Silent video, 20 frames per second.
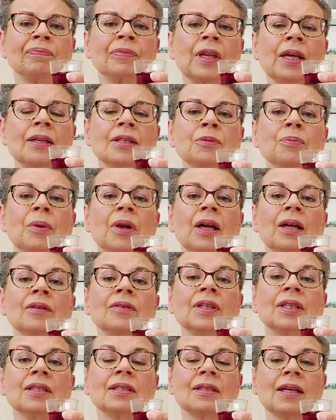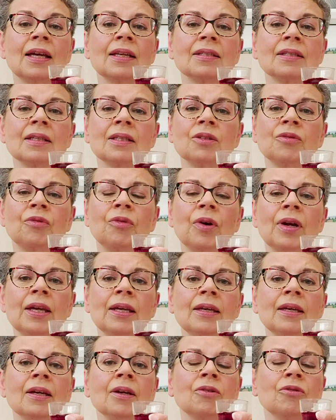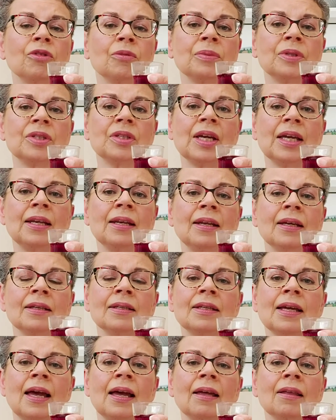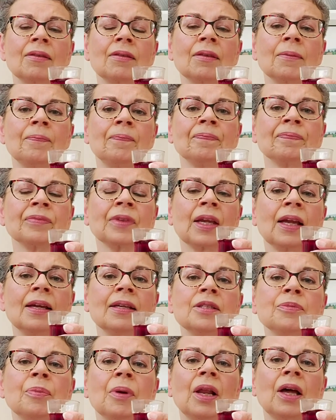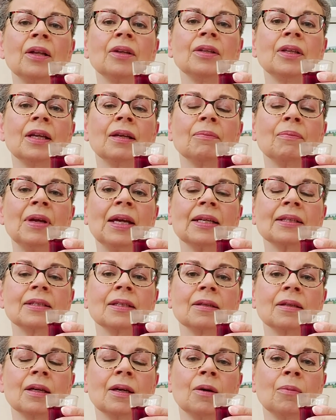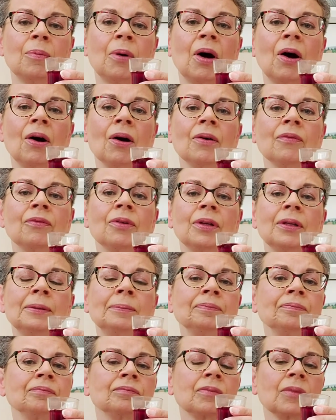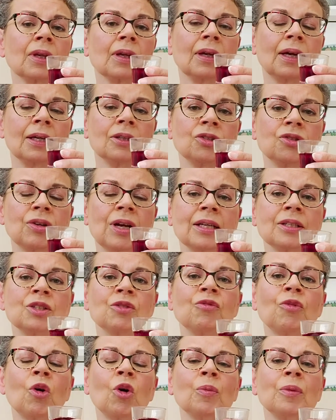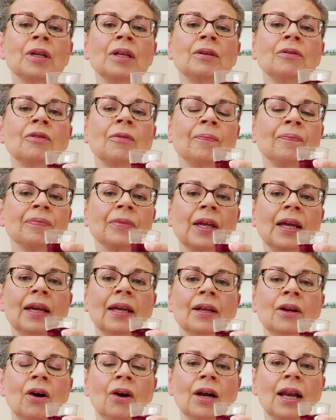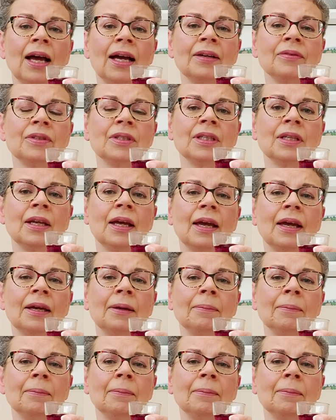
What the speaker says: his blood that sets us free from sin and death, his blood that makes it powerful and transformative in our lives today.